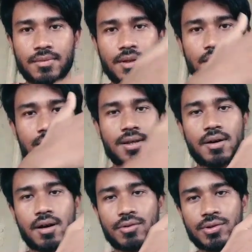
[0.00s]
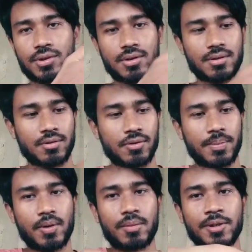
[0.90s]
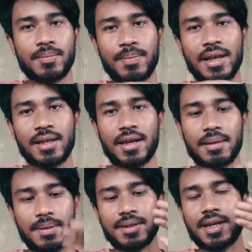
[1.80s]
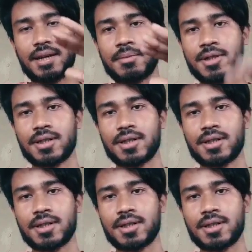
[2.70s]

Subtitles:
This is our house. So, we have a plain thing. But, jaga have a